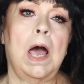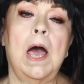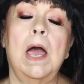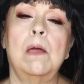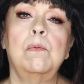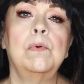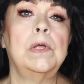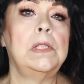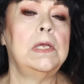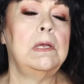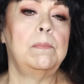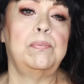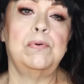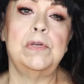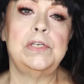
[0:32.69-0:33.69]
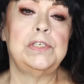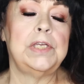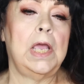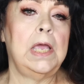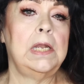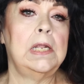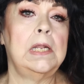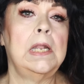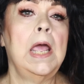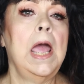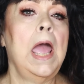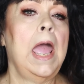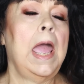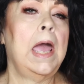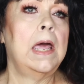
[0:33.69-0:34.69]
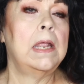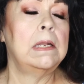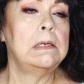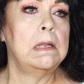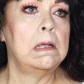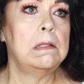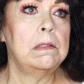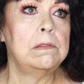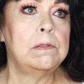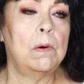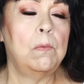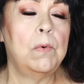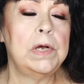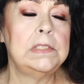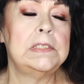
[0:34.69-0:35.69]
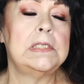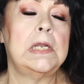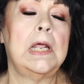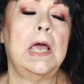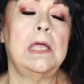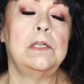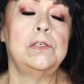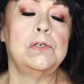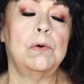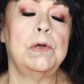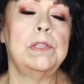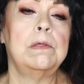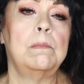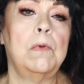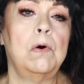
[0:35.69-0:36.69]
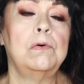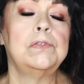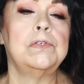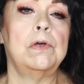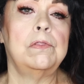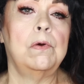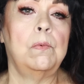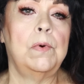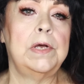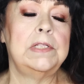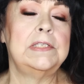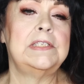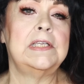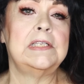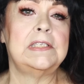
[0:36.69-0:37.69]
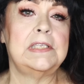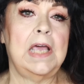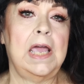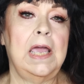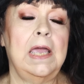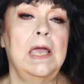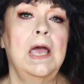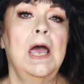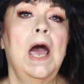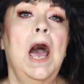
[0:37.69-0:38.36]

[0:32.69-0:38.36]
I really appreciate it, and the ones that I enjoy the most are the ones that say,